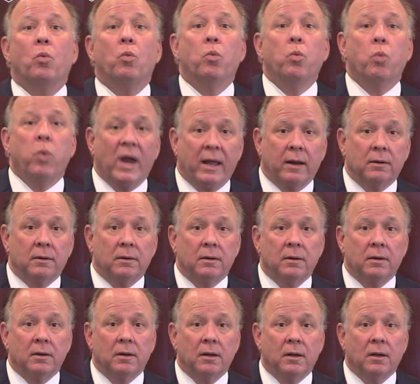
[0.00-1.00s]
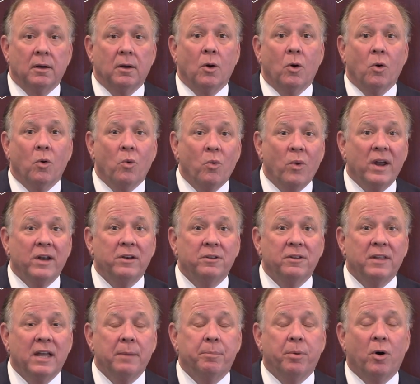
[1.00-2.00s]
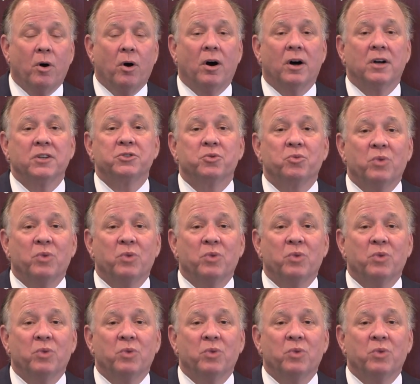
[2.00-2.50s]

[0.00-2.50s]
When? When do they pause?